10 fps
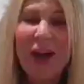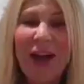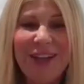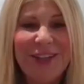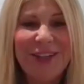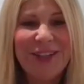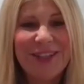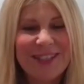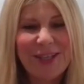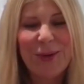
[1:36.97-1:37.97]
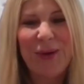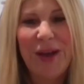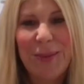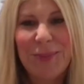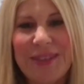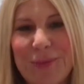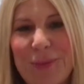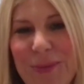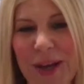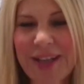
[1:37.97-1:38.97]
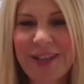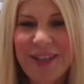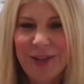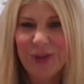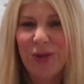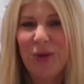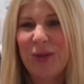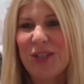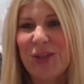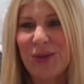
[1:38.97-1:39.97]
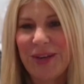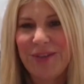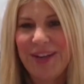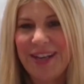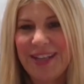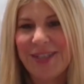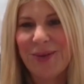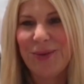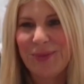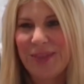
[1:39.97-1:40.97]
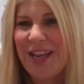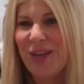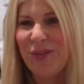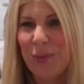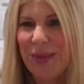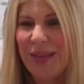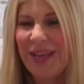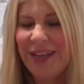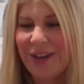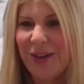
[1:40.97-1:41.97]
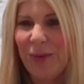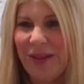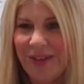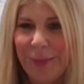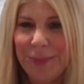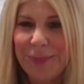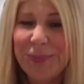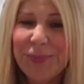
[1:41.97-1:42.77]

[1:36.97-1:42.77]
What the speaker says: honored. So we want to hear the whole story, Vinny. So thank you for being here and welcome.